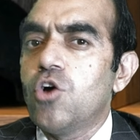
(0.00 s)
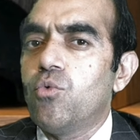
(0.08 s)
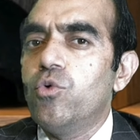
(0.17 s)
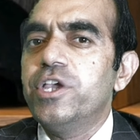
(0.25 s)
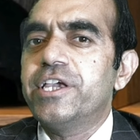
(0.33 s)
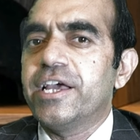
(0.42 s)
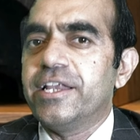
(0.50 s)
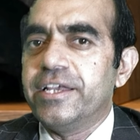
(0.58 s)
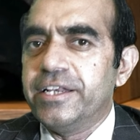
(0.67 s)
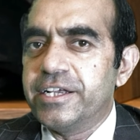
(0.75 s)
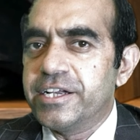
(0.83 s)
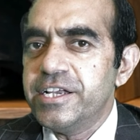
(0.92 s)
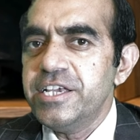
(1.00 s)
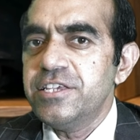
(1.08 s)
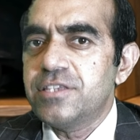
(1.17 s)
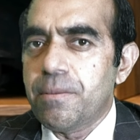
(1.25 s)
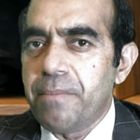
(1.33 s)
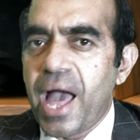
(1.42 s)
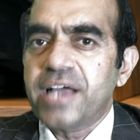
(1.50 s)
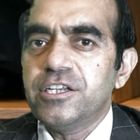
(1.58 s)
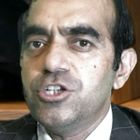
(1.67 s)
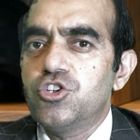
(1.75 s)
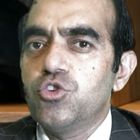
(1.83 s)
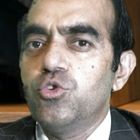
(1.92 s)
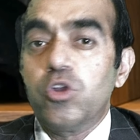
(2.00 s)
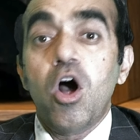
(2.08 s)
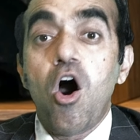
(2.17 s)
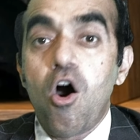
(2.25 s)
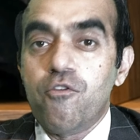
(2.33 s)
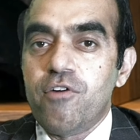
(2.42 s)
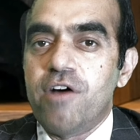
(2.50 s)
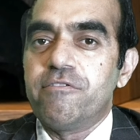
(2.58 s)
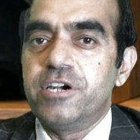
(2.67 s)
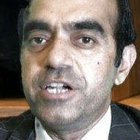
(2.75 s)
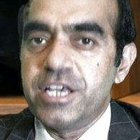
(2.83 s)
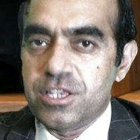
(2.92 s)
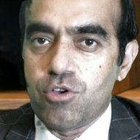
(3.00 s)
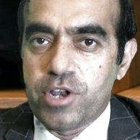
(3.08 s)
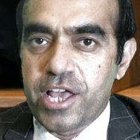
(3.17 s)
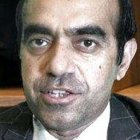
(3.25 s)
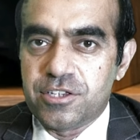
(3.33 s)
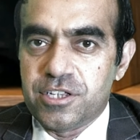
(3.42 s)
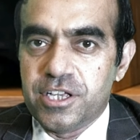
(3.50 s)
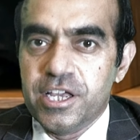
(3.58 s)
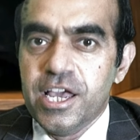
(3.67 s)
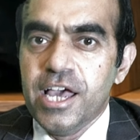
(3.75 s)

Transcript: we can increase the magnitude of our dishonesty.